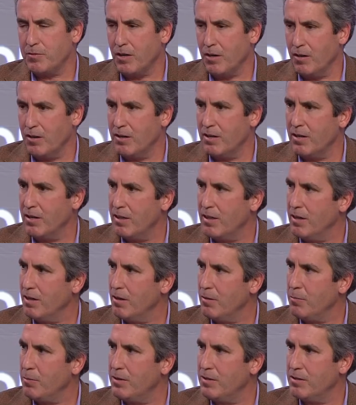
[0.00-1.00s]
targeted
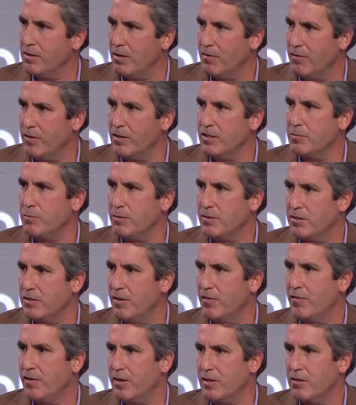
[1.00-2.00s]
therapies that are very
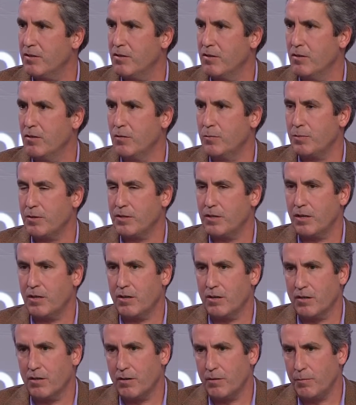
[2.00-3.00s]
specific to
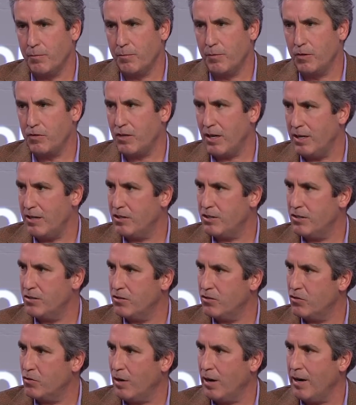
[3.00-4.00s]
particular
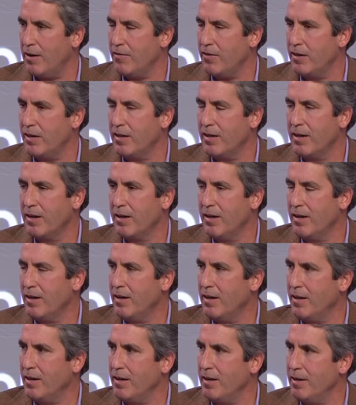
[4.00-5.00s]
mutations driving,
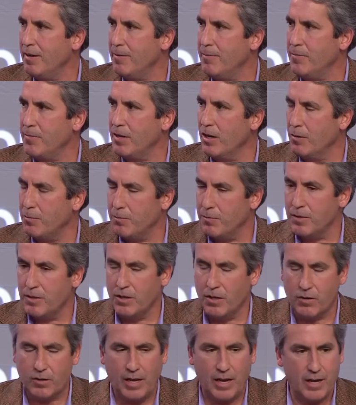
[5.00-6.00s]
um, you know, you
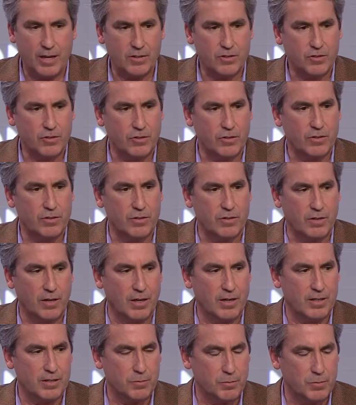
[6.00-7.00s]
know, cancer,
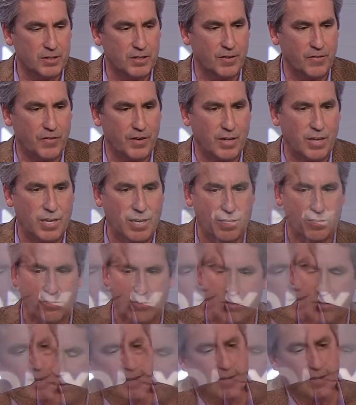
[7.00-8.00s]
uh, specific cancers.